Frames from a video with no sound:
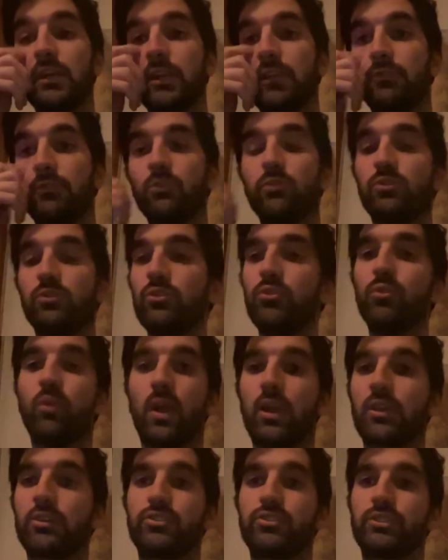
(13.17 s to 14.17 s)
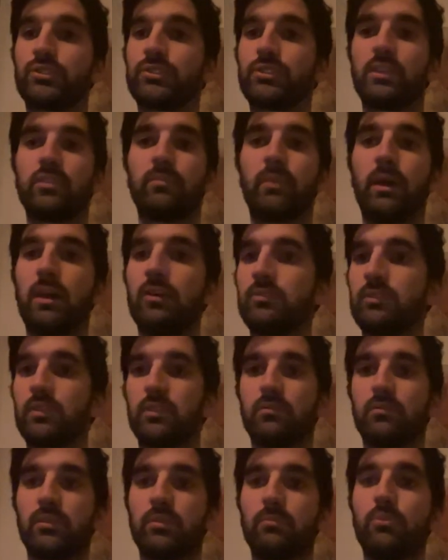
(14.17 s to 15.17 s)
If you do want to just see the
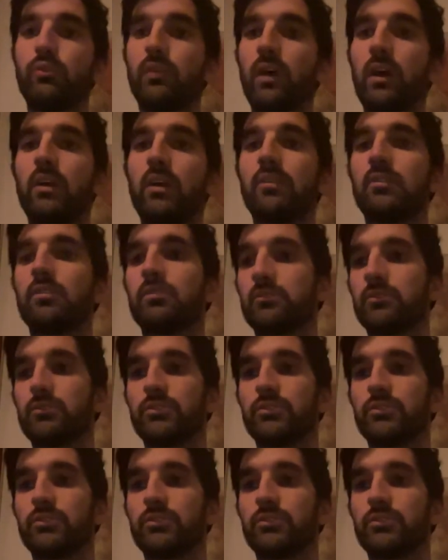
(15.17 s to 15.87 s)
mount and move on,